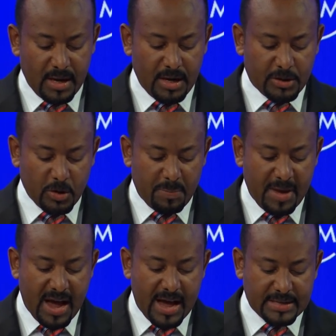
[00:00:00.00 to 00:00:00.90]

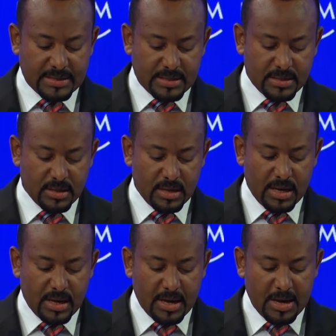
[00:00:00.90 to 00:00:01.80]
Ethiopia has
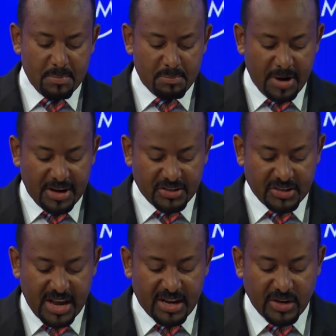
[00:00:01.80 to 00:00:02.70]

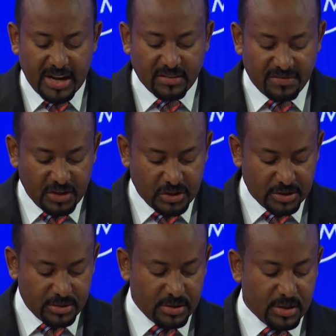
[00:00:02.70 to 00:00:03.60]
embraced a great
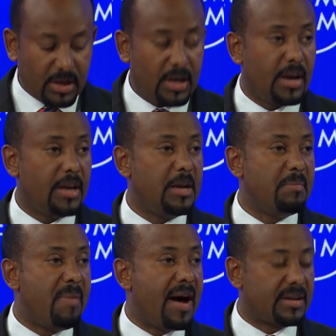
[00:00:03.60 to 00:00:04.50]
vision and
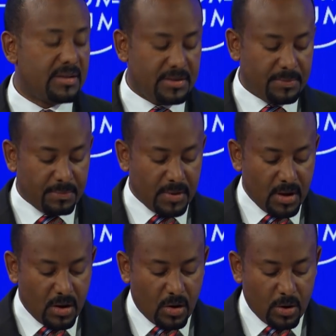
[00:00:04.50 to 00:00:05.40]
embarked
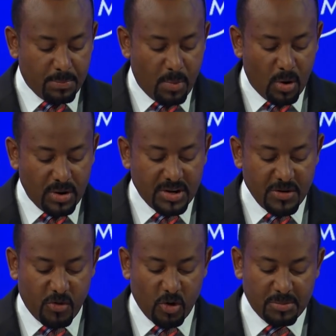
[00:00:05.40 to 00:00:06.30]
on bold
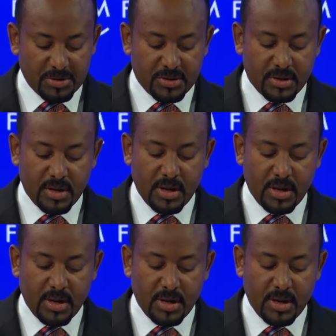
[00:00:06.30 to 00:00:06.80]
reforms.